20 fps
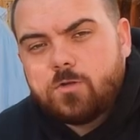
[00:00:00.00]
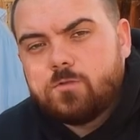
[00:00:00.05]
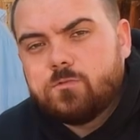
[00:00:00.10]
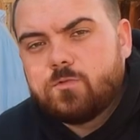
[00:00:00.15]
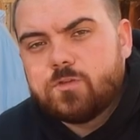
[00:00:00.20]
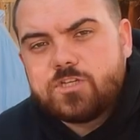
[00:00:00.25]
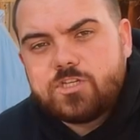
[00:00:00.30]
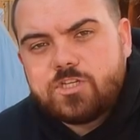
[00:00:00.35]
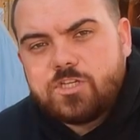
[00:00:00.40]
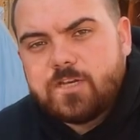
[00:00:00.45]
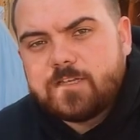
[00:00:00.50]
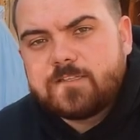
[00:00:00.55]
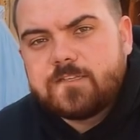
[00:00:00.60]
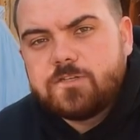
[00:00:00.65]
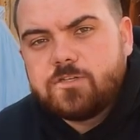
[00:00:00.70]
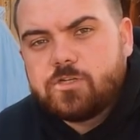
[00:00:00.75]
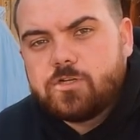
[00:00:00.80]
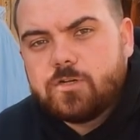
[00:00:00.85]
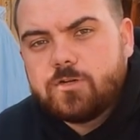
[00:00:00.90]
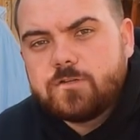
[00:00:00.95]
which just
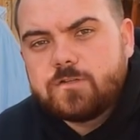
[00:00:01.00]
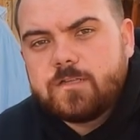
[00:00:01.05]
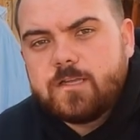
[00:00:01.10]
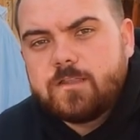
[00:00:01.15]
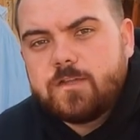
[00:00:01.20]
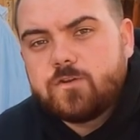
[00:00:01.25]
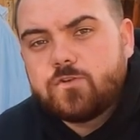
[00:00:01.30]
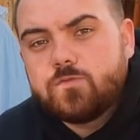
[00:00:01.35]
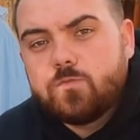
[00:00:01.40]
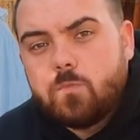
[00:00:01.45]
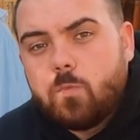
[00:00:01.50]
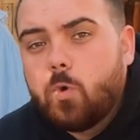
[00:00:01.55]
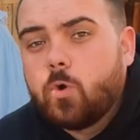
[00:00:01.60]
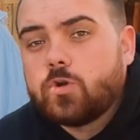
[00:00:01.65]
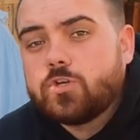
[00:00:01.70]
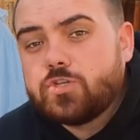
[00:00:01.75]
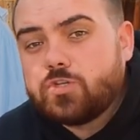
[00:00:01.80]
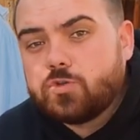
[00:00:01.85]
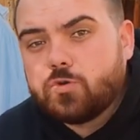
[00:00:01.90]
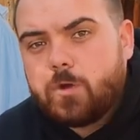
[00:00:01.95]
ensures that there's more
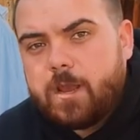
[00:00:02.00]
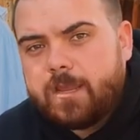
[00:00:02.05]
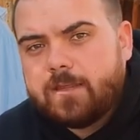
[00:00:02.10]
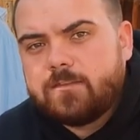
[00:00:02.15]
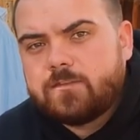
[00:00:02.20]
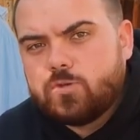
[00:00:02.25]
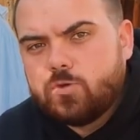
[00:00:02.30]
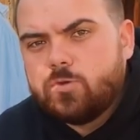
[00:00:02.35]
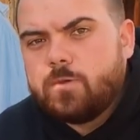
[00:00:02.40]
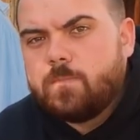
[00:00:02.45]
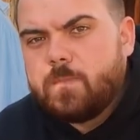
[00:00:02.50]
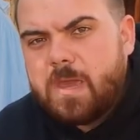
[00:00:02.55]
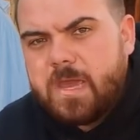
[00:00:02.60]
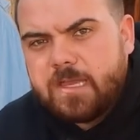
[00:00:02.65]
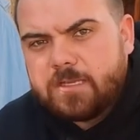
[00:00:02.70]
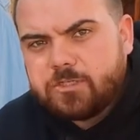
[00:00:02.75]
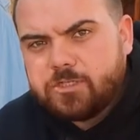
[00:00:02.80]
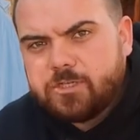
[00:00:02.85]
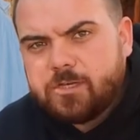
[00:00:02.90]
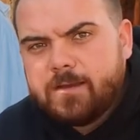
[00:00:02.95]
strength to the
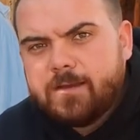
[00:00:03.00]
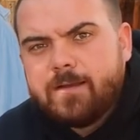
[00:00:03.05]
pitch.